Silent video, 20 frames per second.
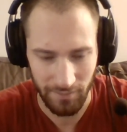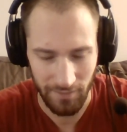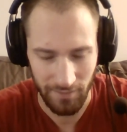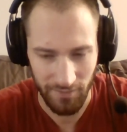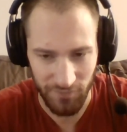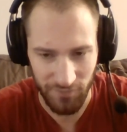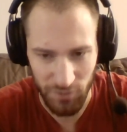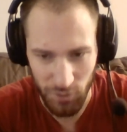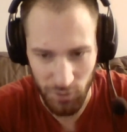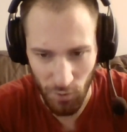
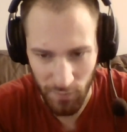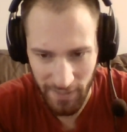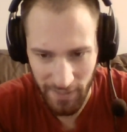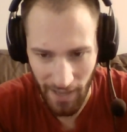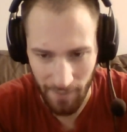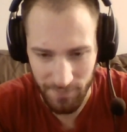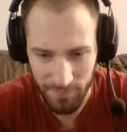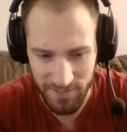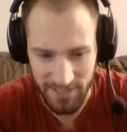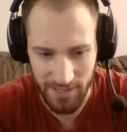If you don't
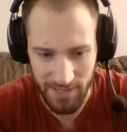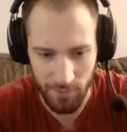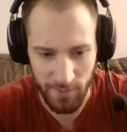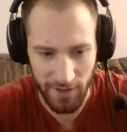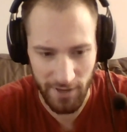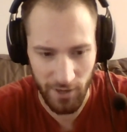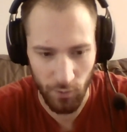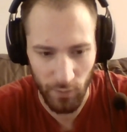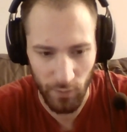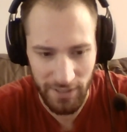Cap C, we
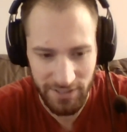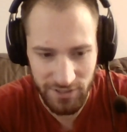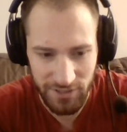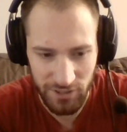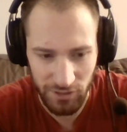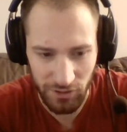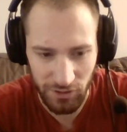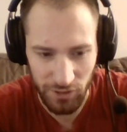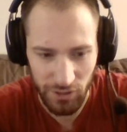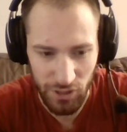are going
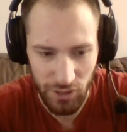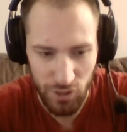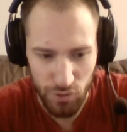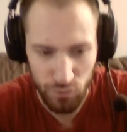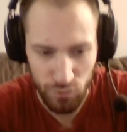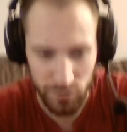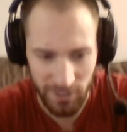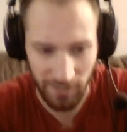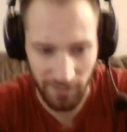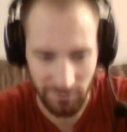to
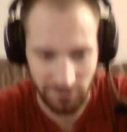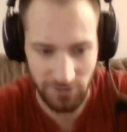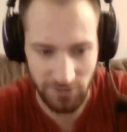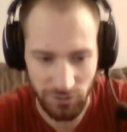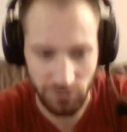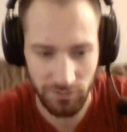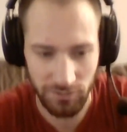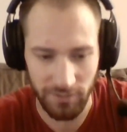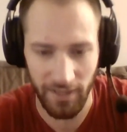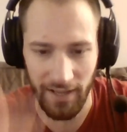lose.
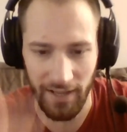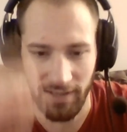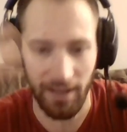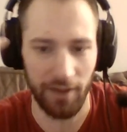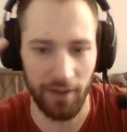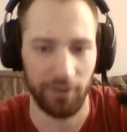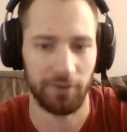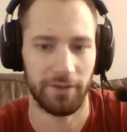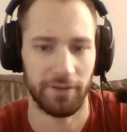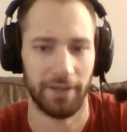Oh, and
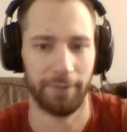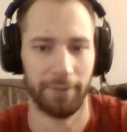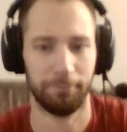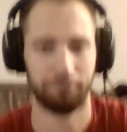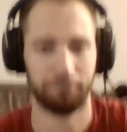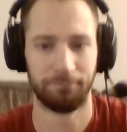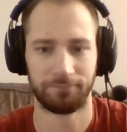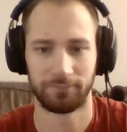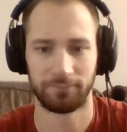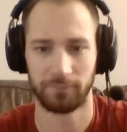now you're dead.
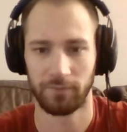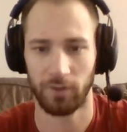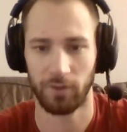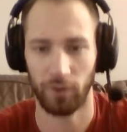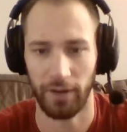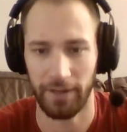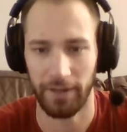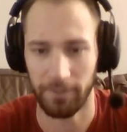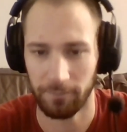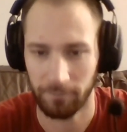
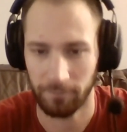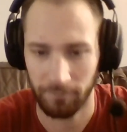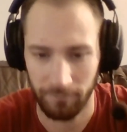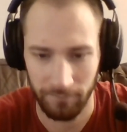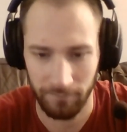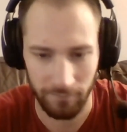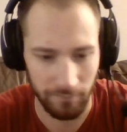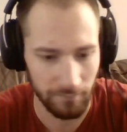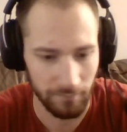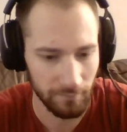Great.
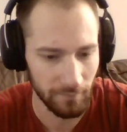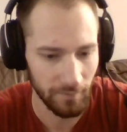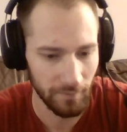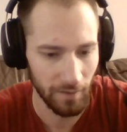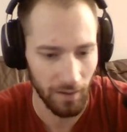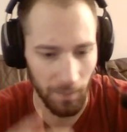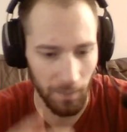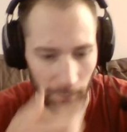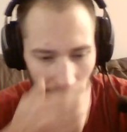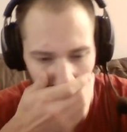
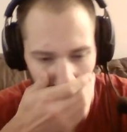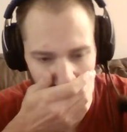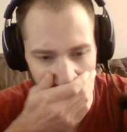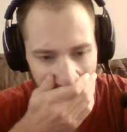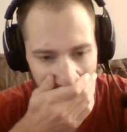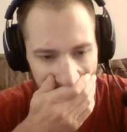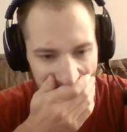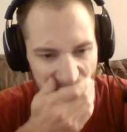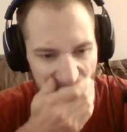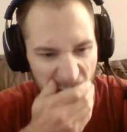Come
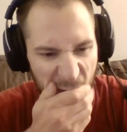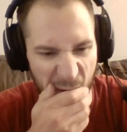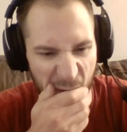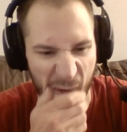on.